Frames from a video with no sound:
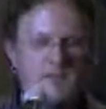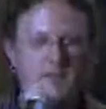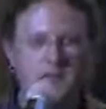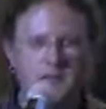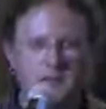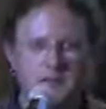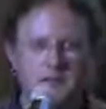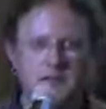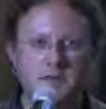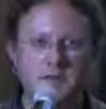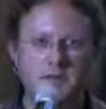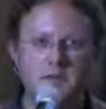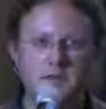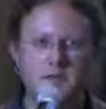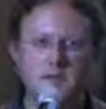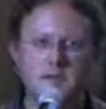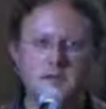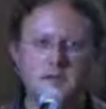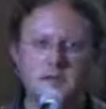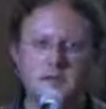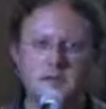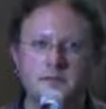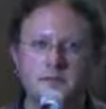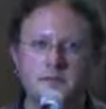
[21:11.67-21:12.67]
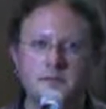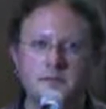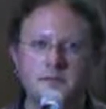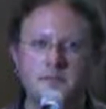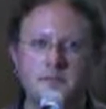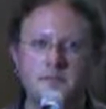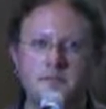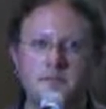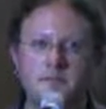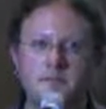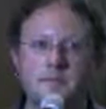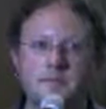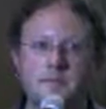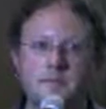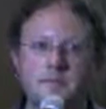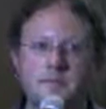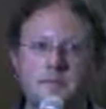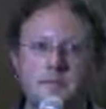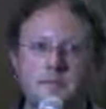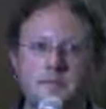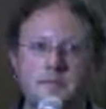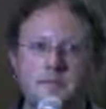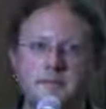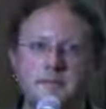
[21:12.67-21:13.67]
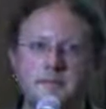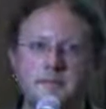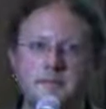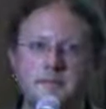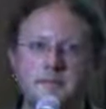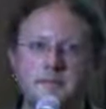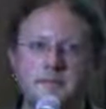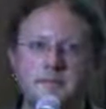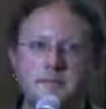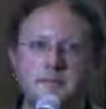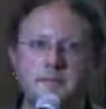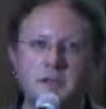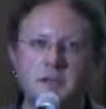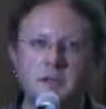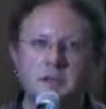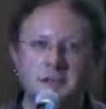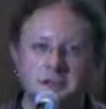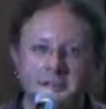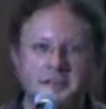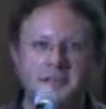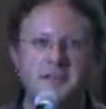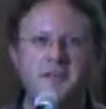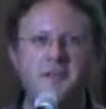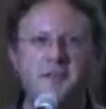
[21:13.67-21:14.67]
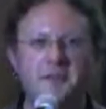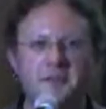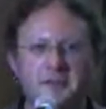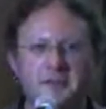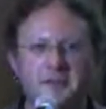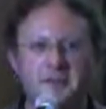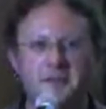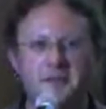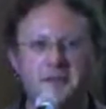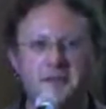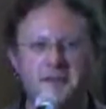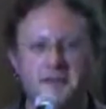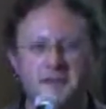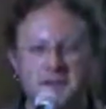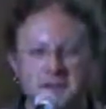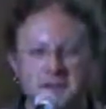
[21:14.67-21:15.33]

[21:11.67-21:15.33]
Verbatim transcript: and modify it than they would be if it didn't. Oh, that's an interesting twist. Um,